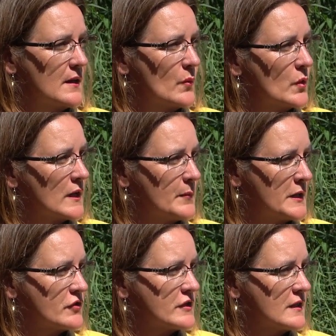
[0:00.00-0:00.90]
what I'm
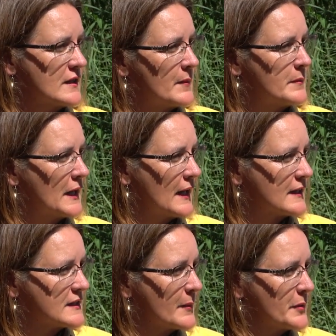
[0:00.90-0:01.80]
interested, I'm
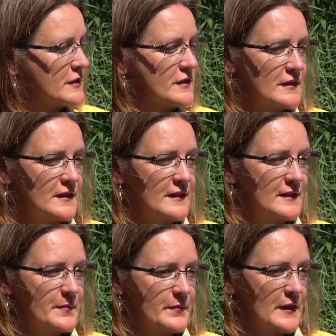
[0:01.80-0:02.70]
Michaela Schippers,
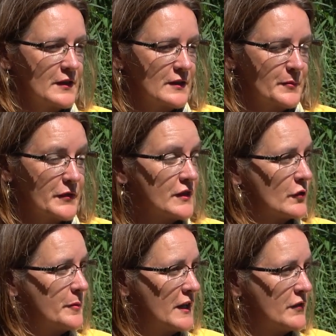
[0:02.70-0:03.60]

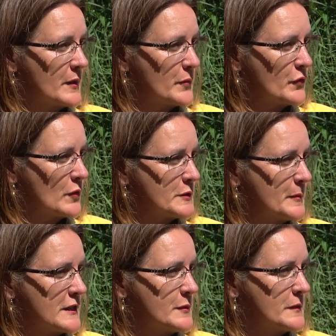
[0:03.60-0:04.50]
Professor of Behavior and Performance
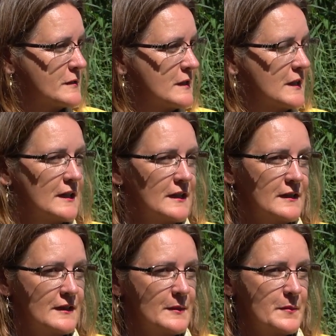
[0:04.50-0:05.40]
Management.
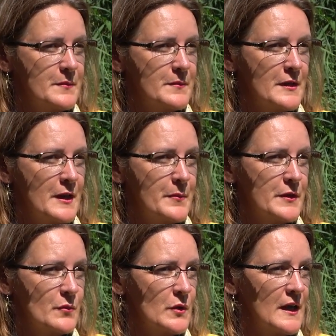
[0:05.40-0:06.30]

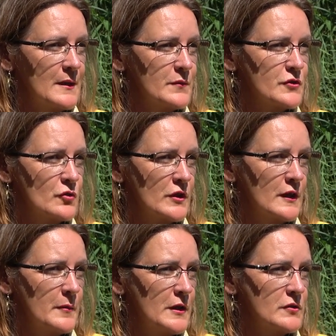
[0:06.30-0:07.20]
But what I'm
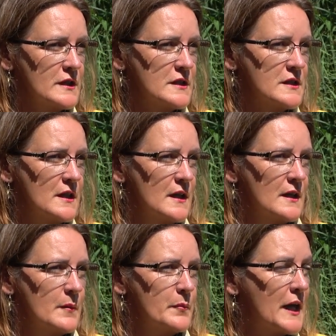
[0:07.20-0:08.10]
talking about is
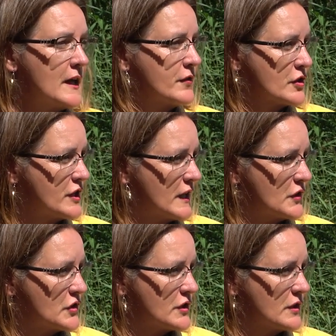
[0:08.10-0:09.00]
behavior
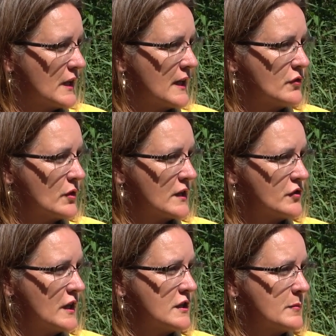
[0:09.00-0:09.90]
change. And you can
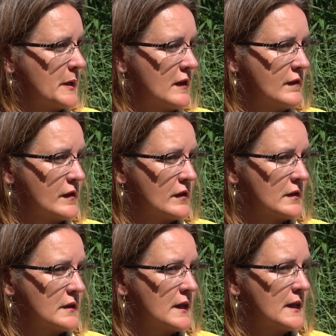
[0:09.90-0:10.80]
change the
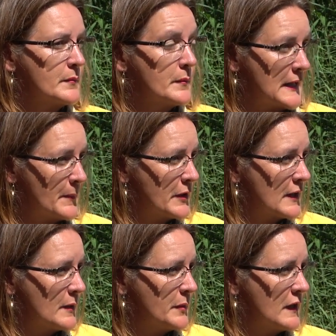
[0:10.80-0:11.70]
behavior,
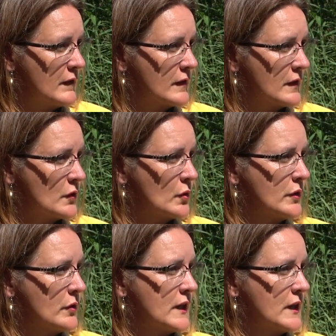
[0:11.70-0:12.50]
manipulate behavior, or you